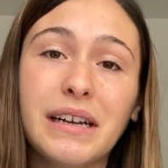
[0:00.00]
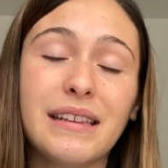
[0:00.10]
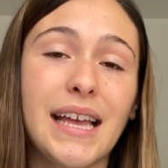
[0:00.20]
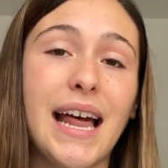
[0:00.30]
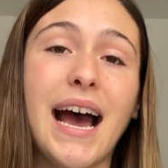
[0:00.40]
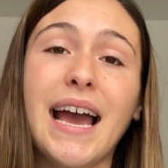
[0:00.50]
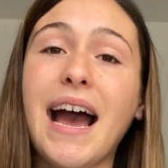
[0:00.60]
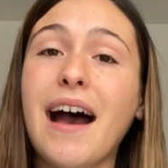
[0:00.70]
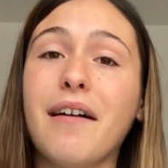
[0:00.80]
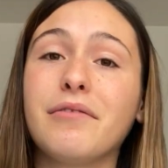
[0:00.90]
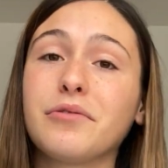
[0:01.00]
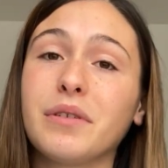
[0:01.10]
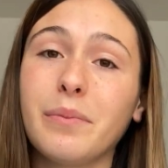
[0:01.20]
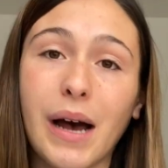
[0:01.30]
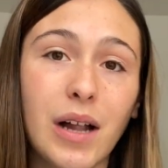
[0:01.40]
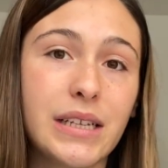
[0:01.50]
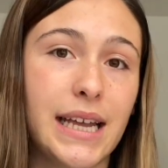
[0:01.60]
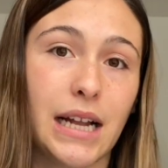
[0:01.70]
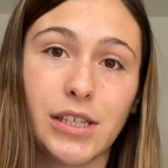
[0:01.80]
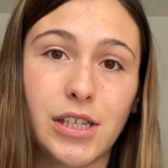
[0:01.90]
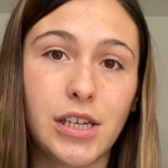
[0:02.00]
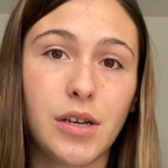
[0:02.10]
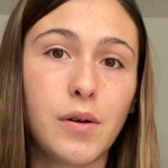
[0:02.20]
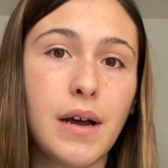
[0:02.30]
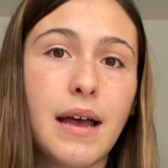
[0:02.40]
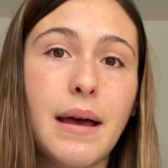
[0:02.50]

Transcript: that I have rebelled against you,